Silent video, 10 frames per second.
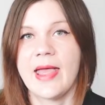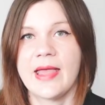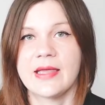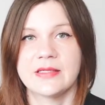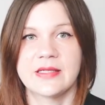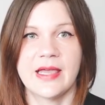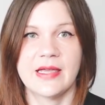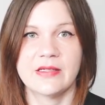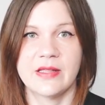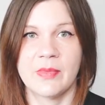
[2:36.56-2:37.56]
and
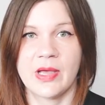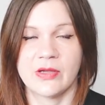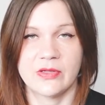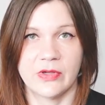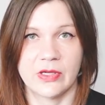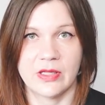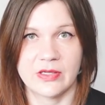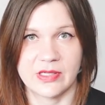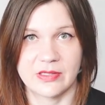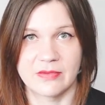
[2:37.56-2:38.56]
get them out of your
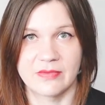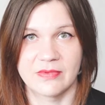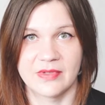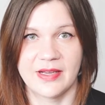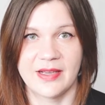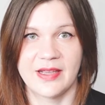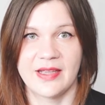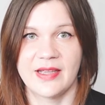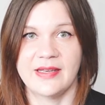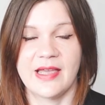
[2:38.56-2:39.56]
closet.
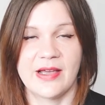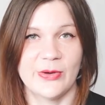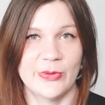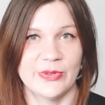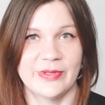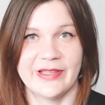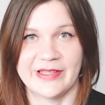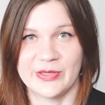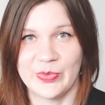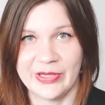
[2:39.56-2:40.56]
Now
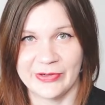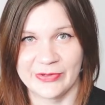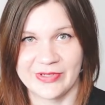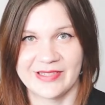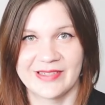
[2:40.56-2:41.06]
let's build.